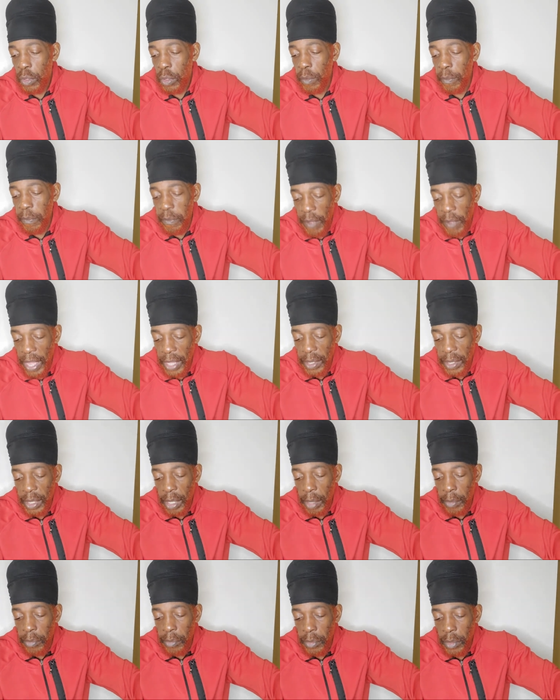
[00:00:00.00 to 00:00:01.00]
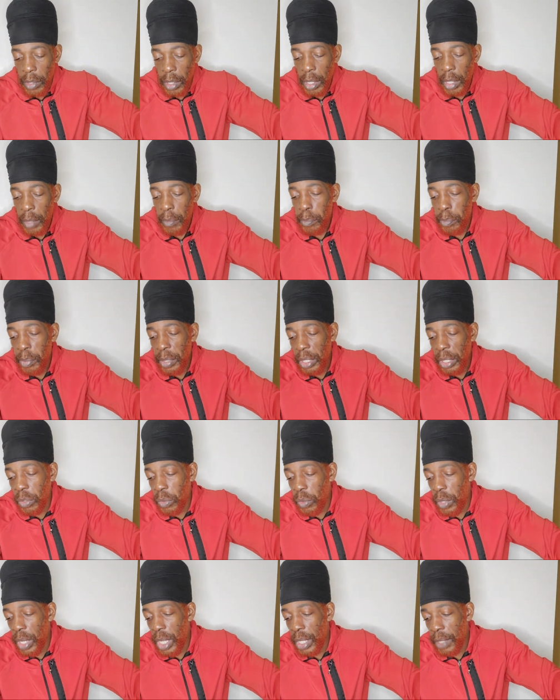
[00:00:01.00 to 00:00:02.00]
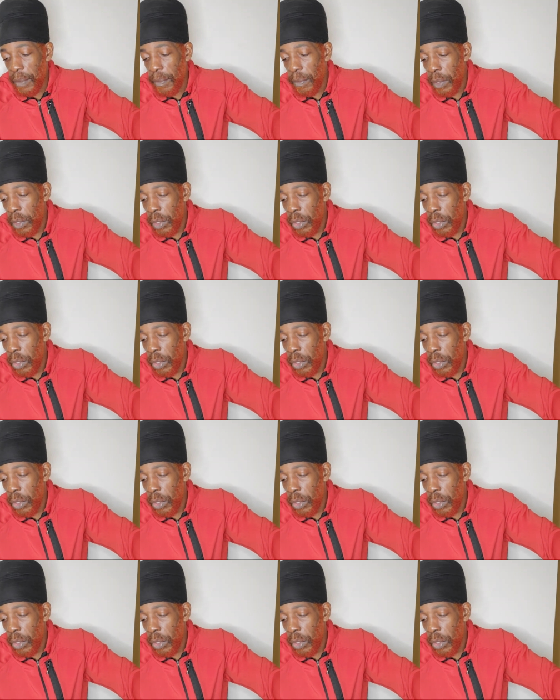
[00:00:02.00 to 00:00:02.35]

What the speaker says: To find something, be creative,